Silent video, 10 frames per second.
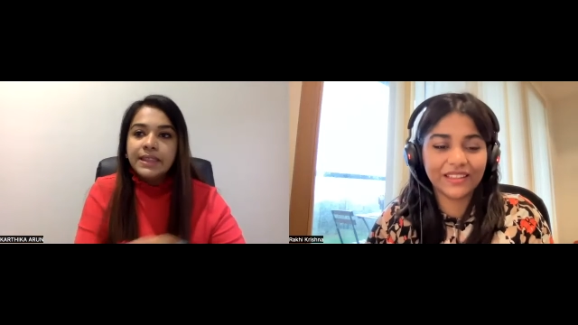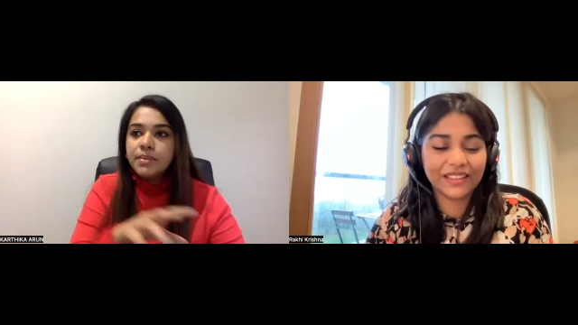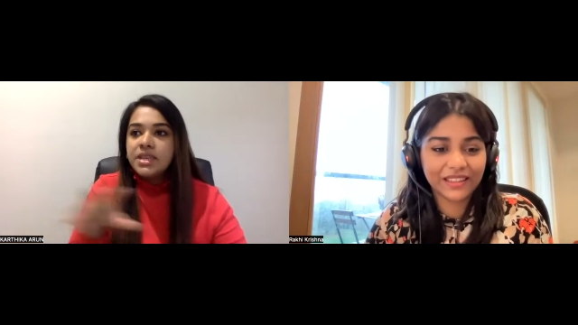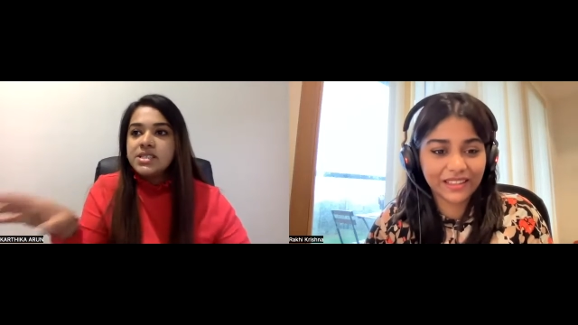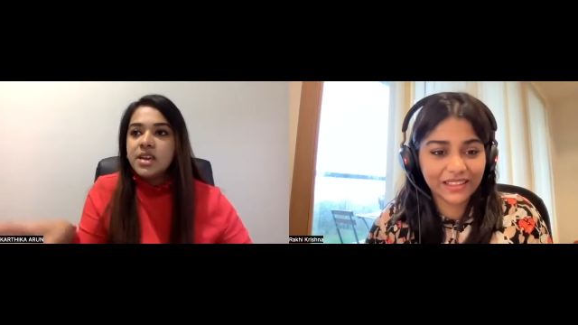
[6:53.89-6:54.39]
Speaker 1: in
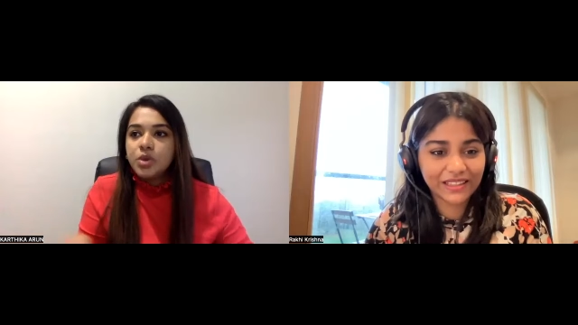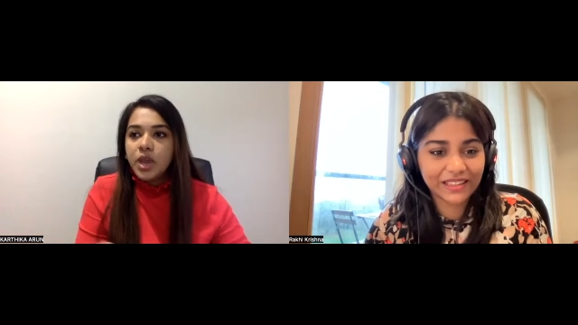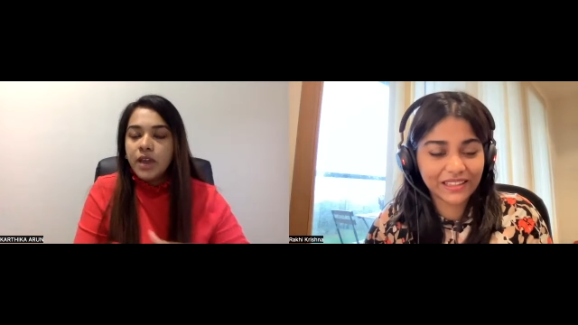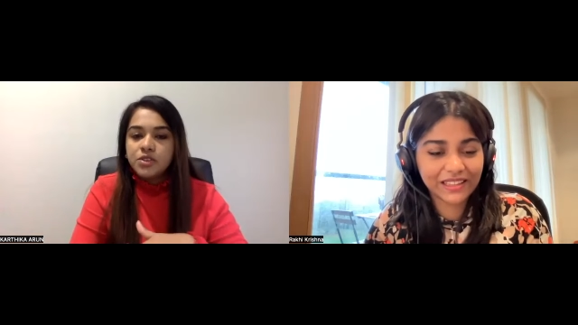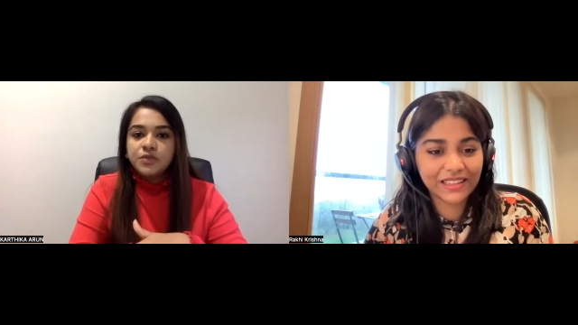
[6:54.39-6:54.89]
the meantime,
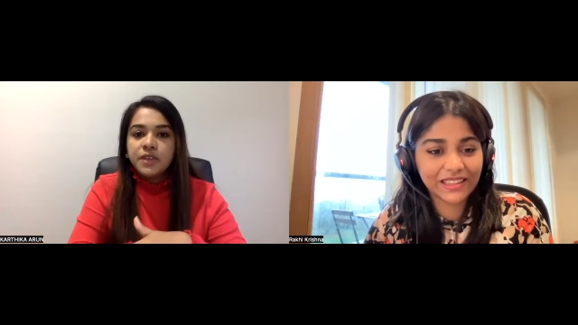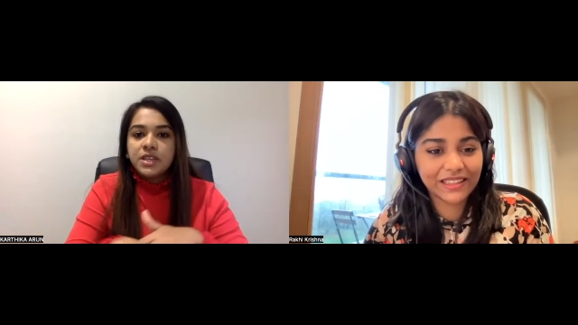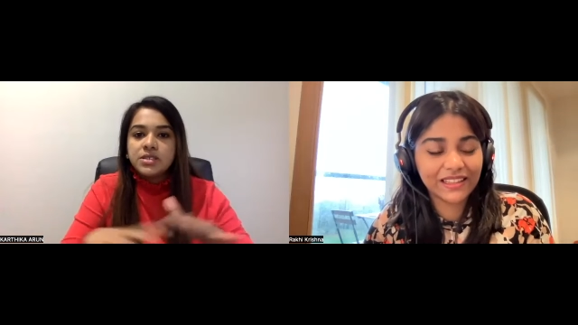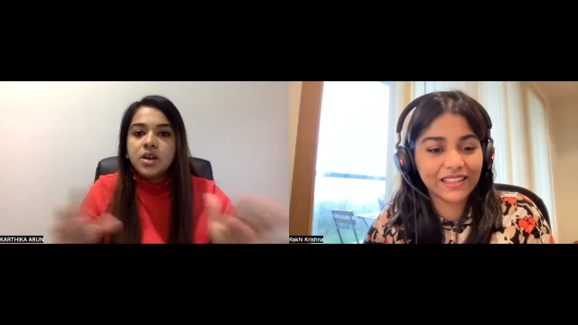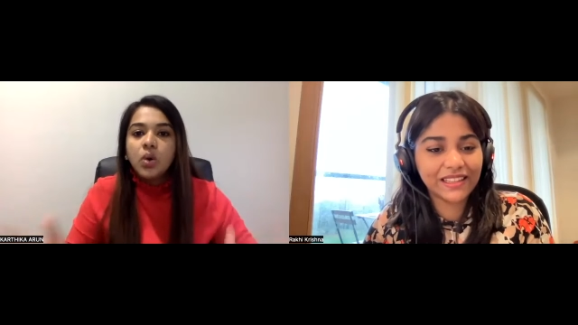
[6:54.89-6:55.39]
you have to
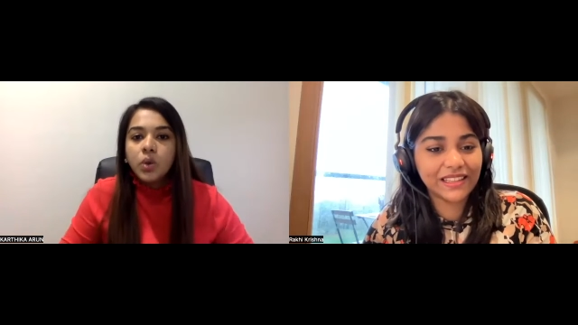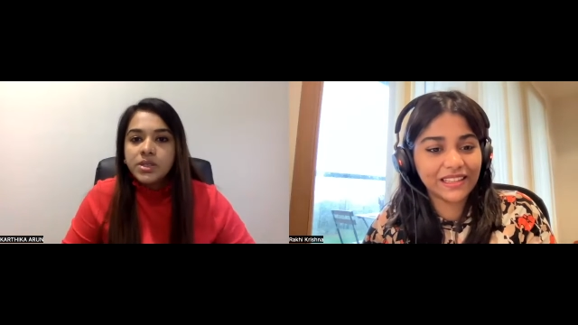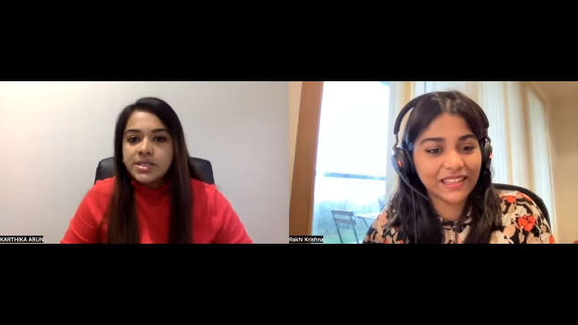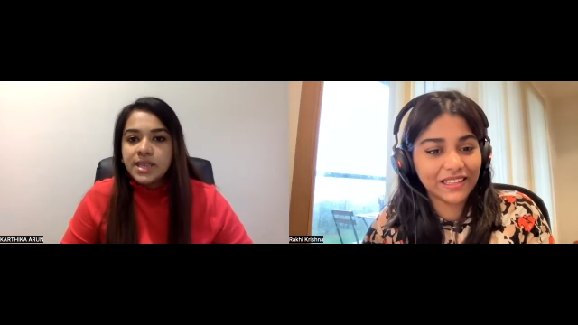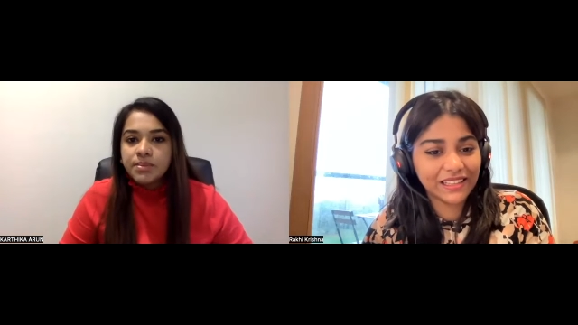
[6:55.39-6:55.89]
finish the
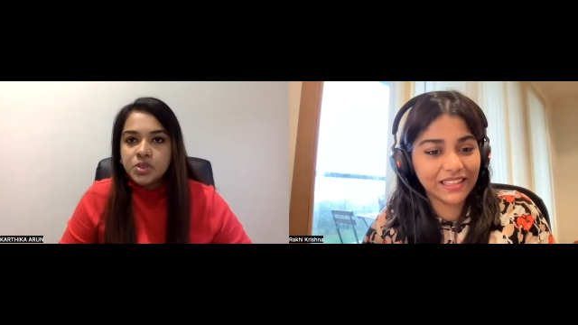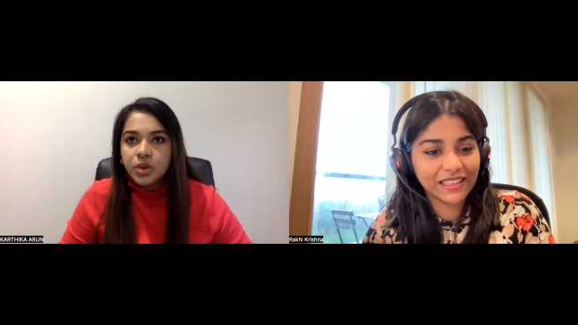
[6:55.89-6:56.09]
whole step.